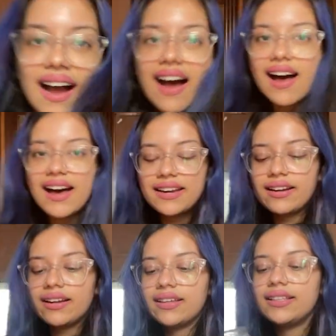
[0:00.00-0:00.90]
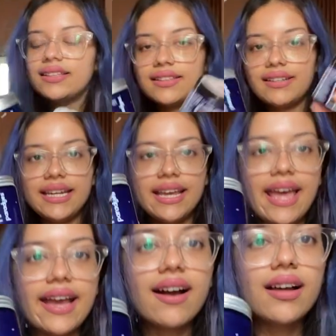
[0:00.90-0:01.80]
are the three
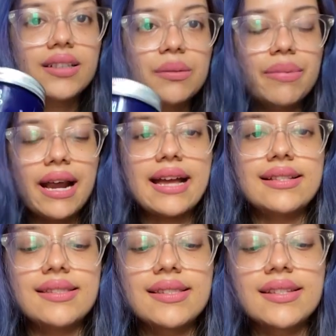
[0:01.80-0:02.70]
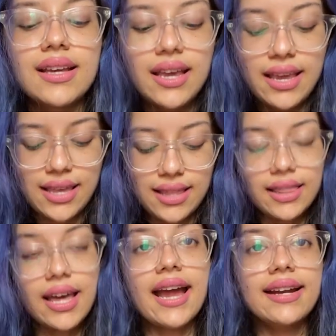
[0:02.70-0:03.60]
hair color brands
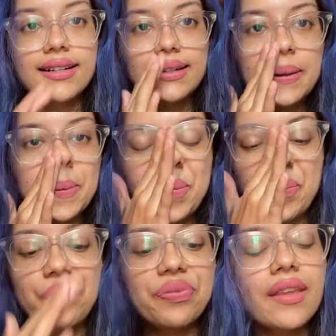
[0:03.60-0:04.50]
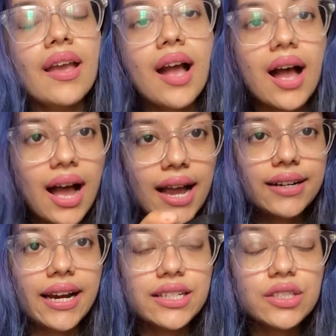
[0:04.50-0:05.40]
that I
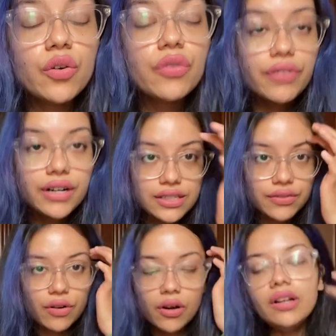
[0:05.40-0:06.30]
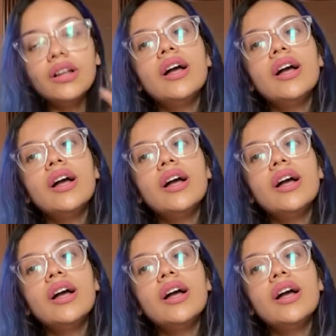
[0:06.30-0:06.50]
try. So first of all,